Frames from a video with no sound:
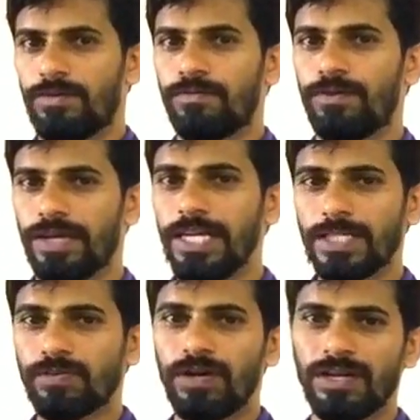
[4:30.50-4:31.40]
For
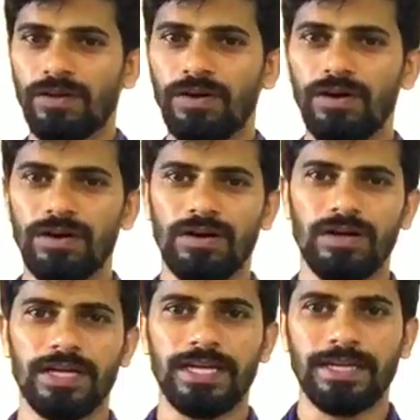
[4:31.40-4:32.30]
each one
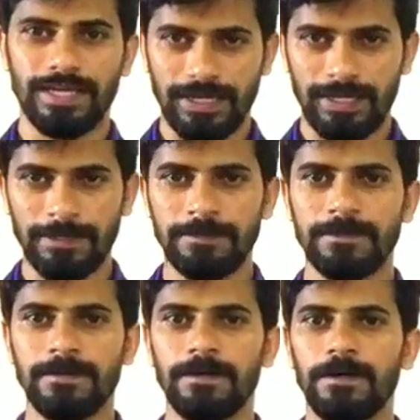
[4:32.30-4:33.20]
can
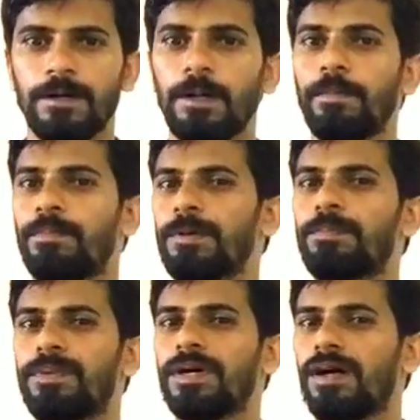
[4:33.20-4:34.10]

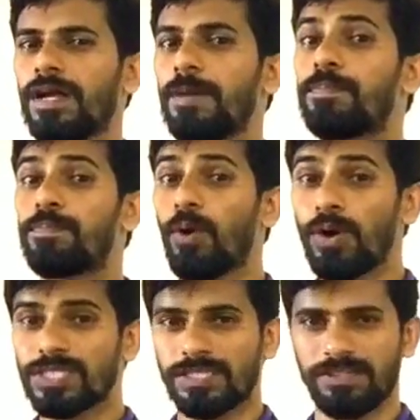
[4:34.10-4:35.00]
prepare a
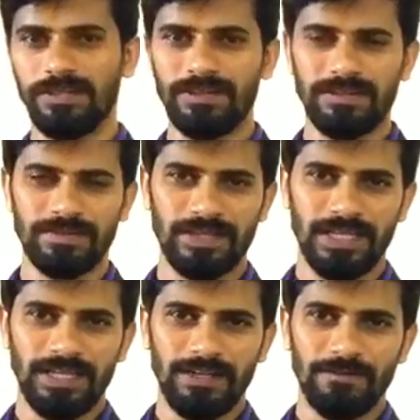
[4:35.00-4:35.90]
poster
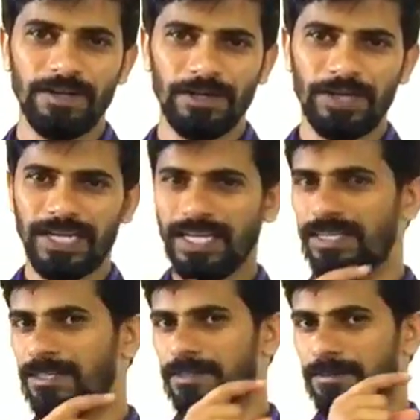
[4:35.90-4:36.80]
where you
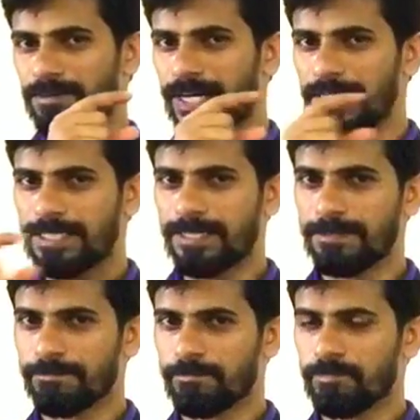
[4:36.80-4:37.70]
can write
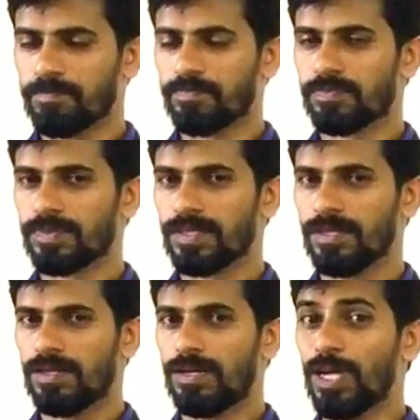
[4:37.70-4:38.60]

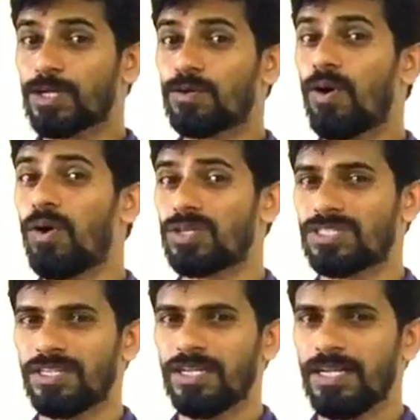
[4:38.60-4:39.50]
a
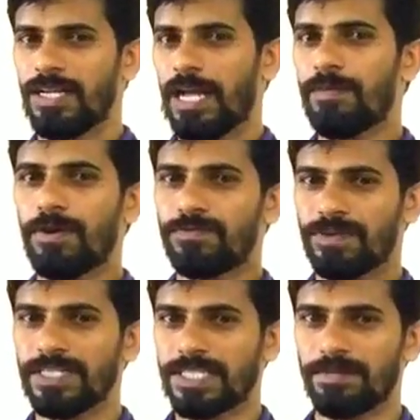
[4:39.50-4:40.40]
quote about
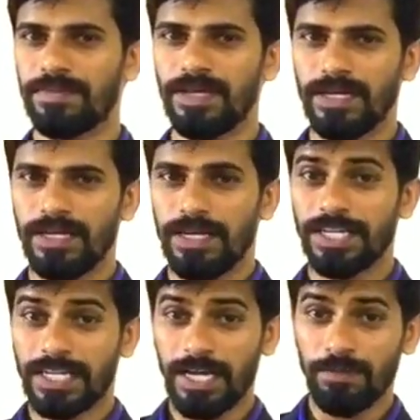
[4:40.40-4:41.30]
friendship.
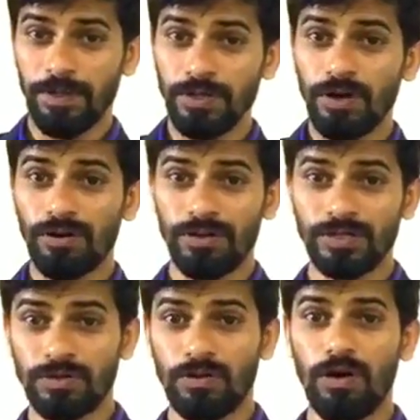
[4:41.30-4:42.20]
It can be your own
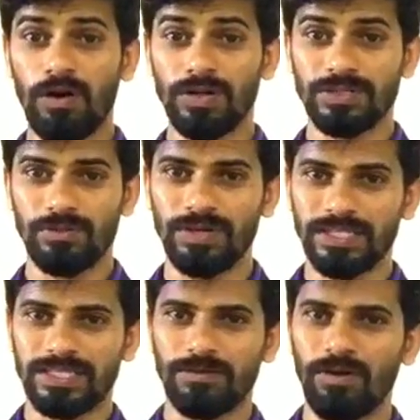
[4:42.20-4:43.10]
quote or a
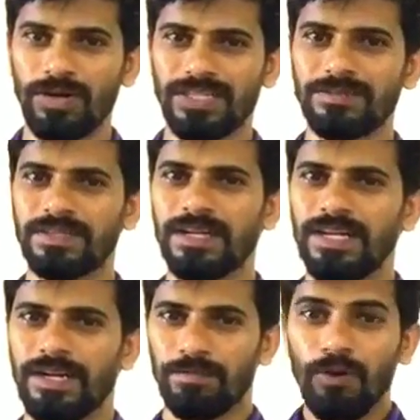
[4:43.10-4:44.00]
quote
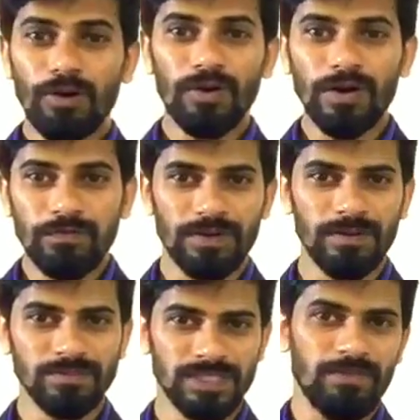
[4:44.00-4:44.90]
borrowed
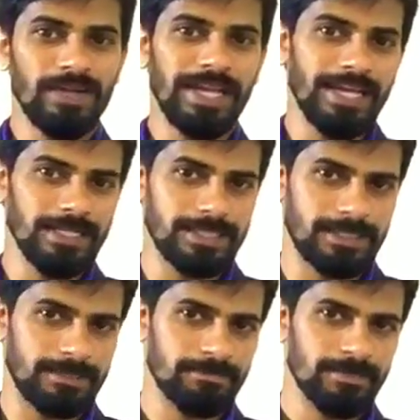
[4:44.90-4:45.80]
from someone else.